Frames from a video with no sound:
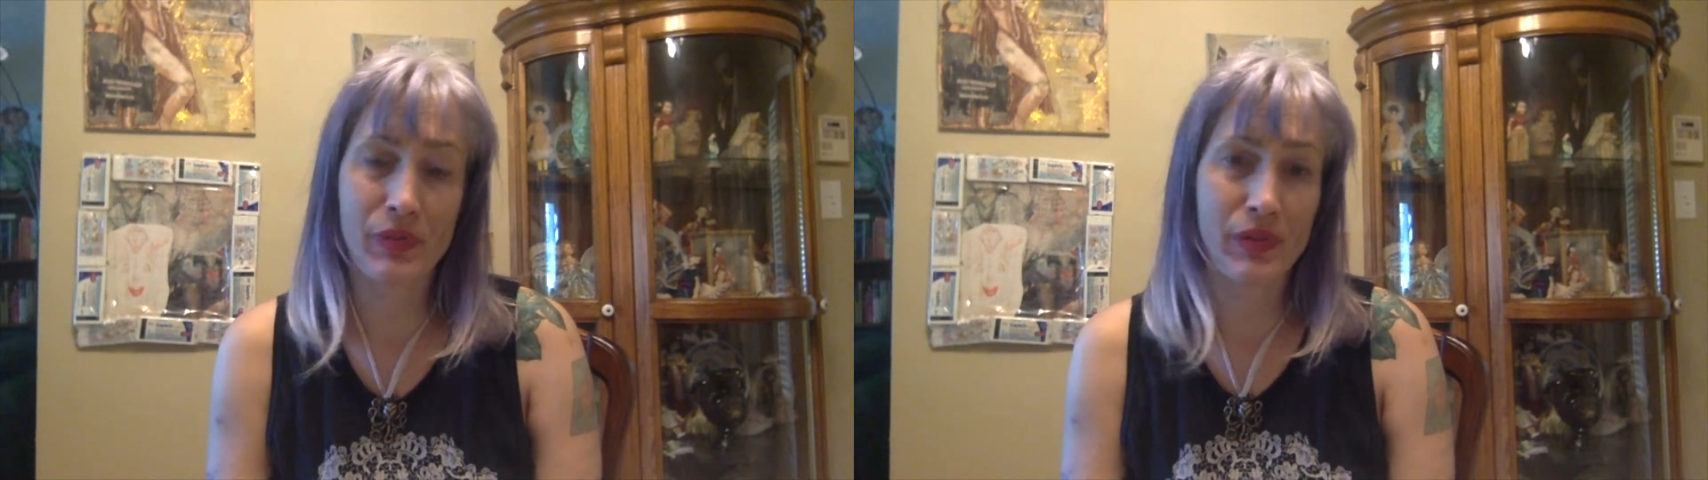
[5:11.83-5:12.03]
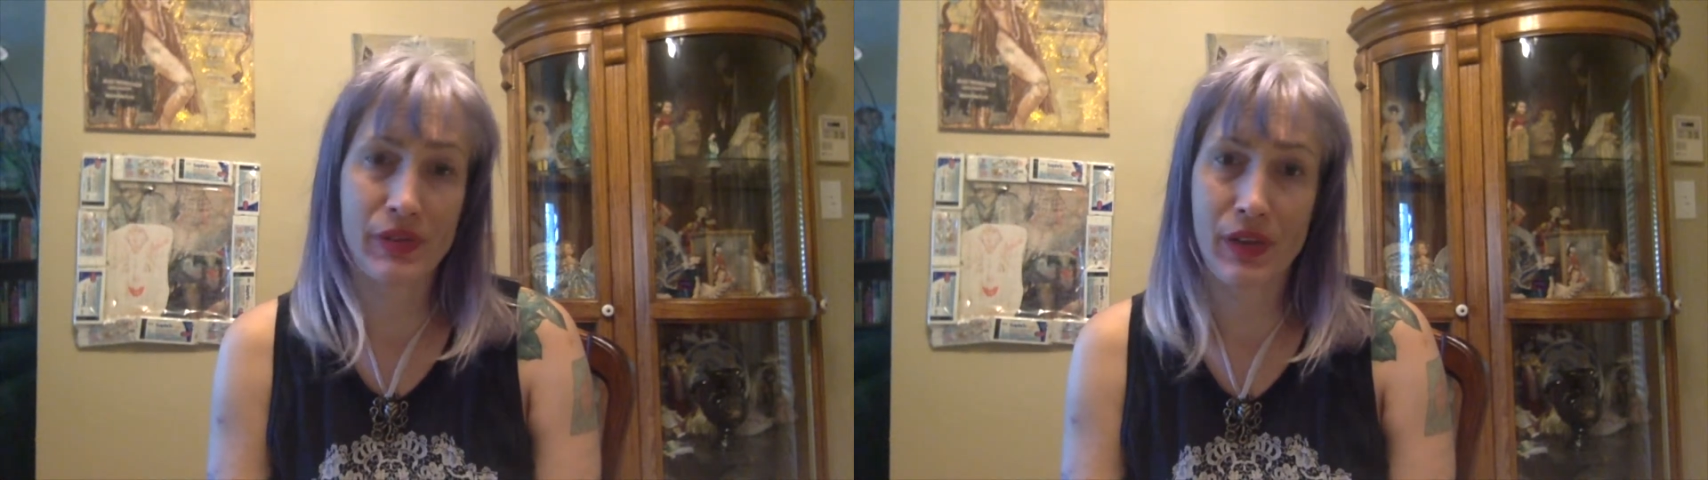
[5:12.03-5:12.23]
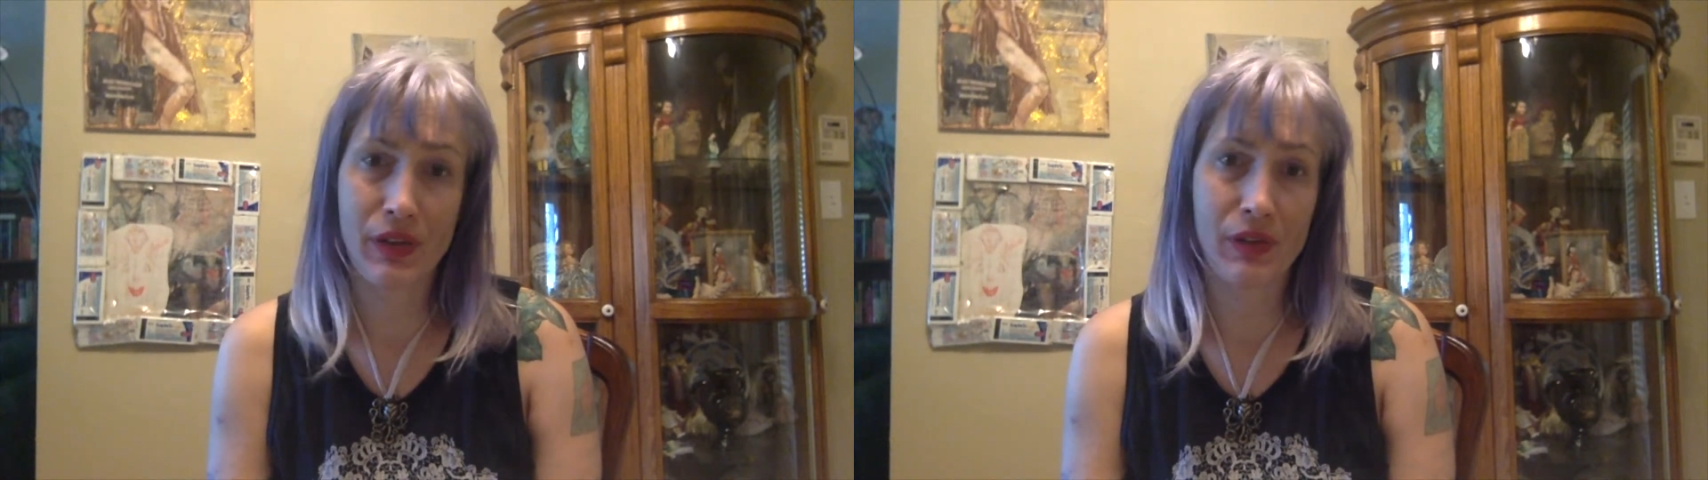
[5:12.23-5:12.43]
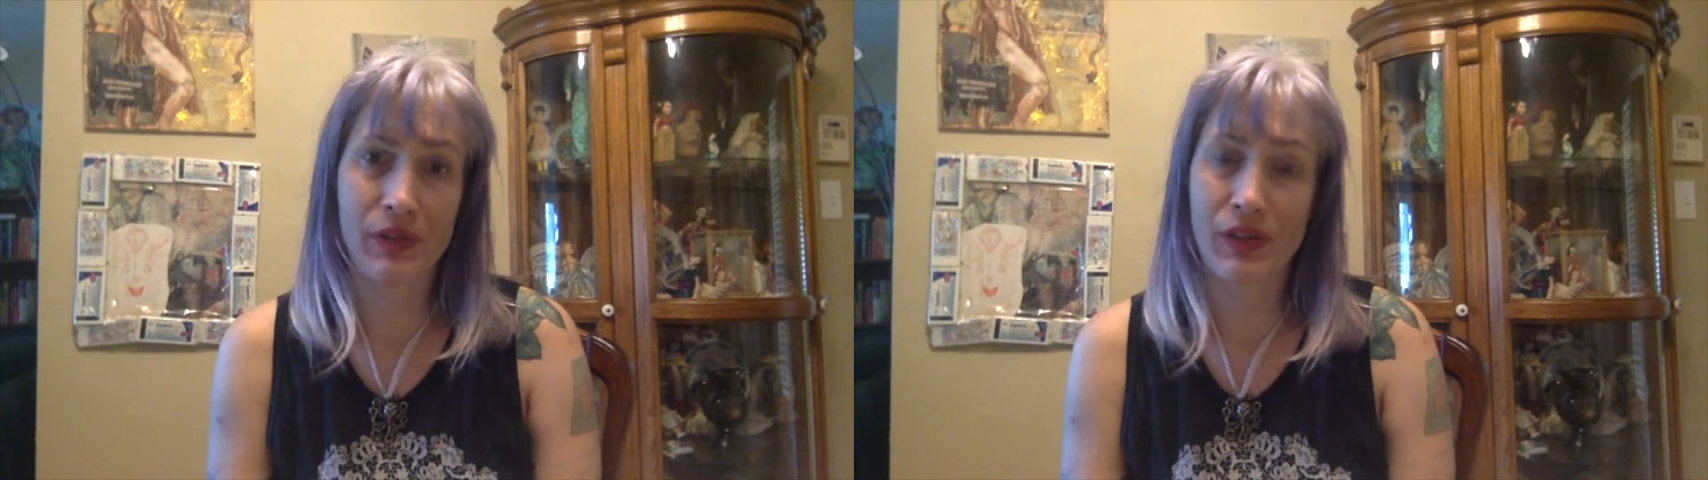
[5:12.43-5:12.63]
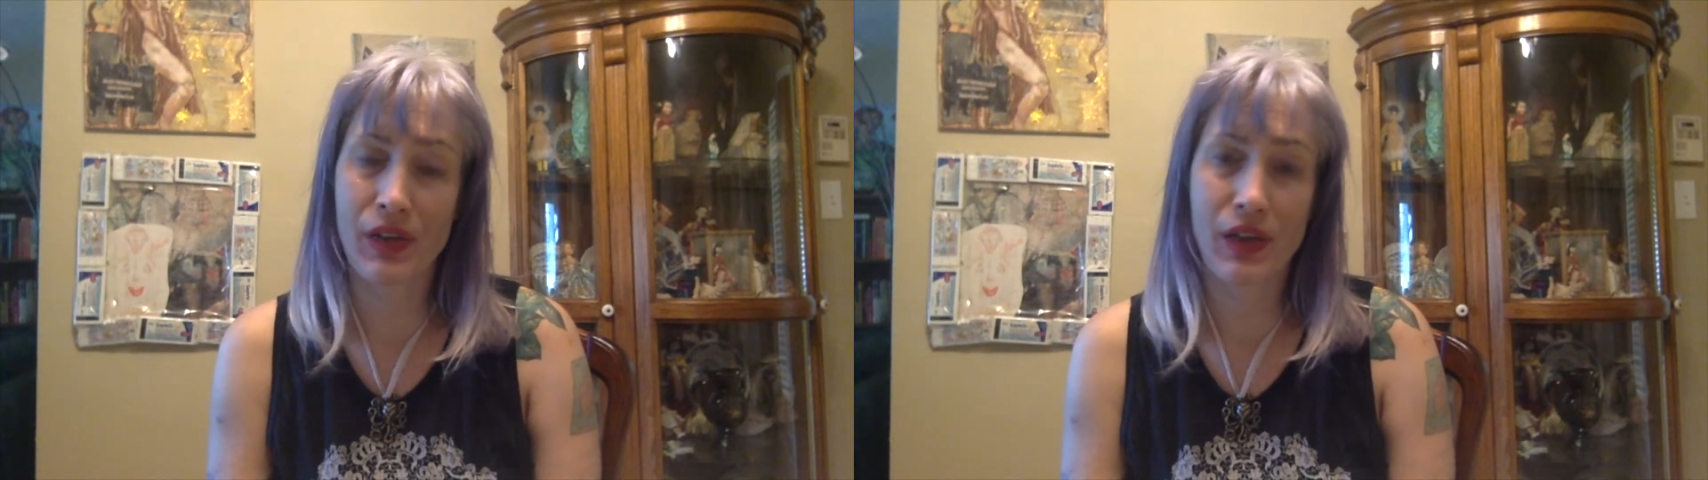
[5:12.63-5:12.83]
works out.
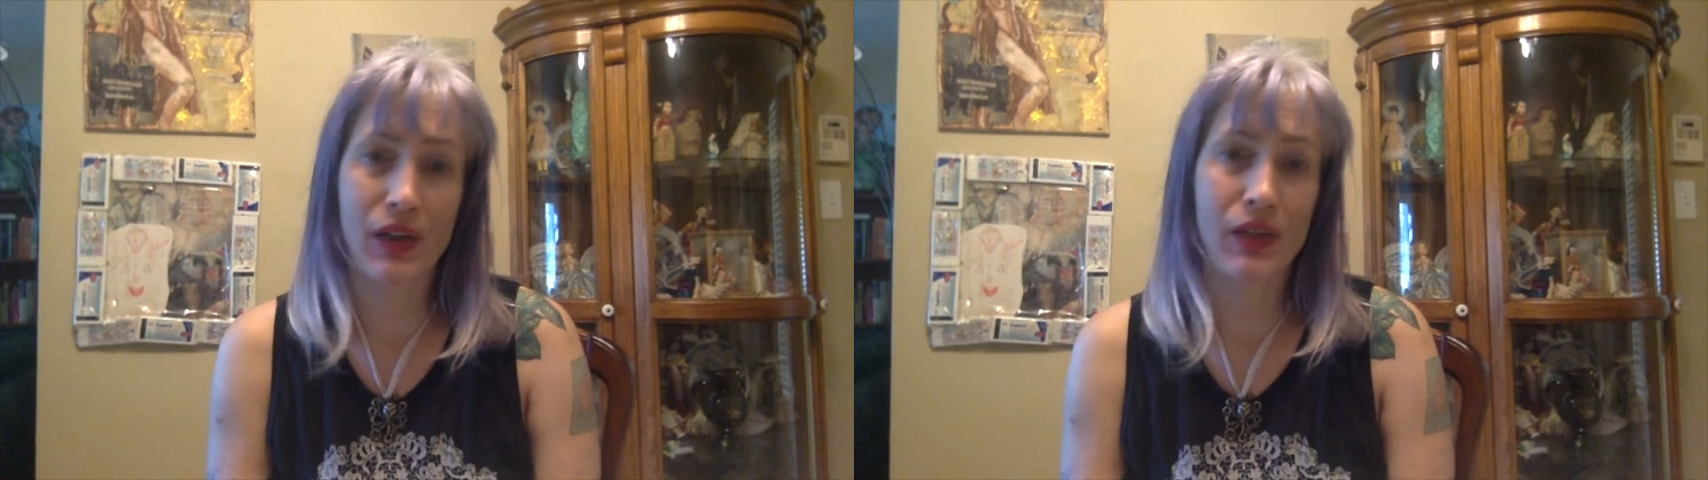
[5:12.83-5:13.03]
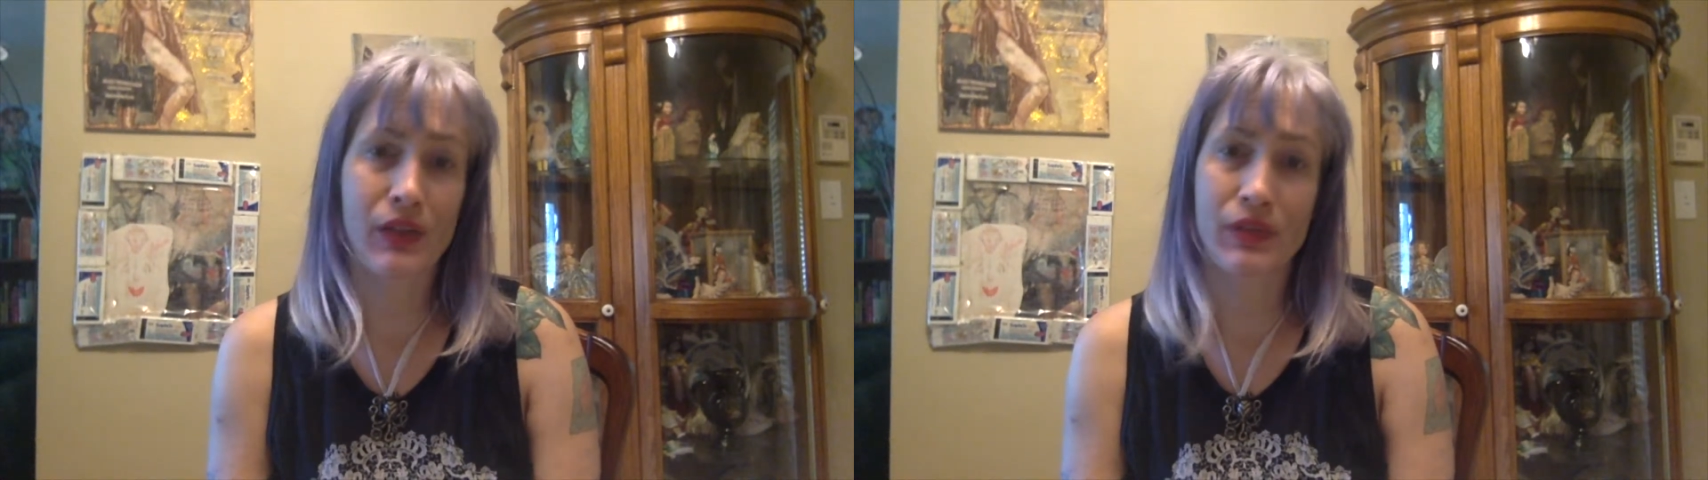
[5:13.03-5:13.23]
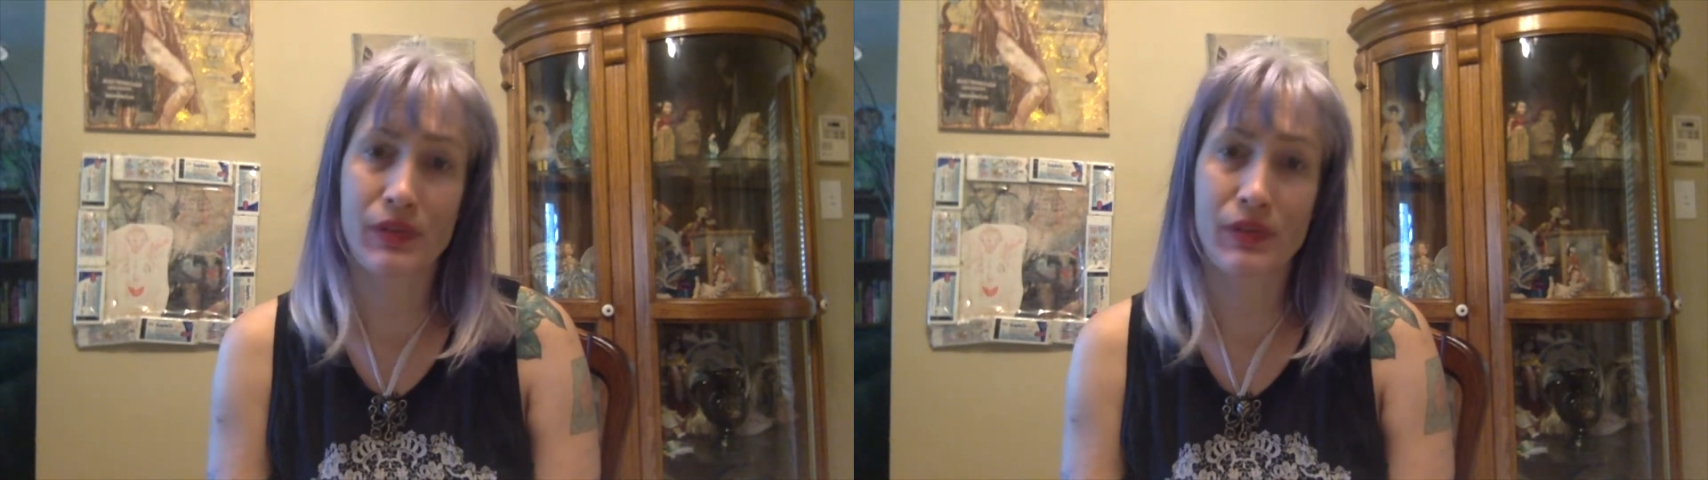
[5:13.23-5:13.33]
And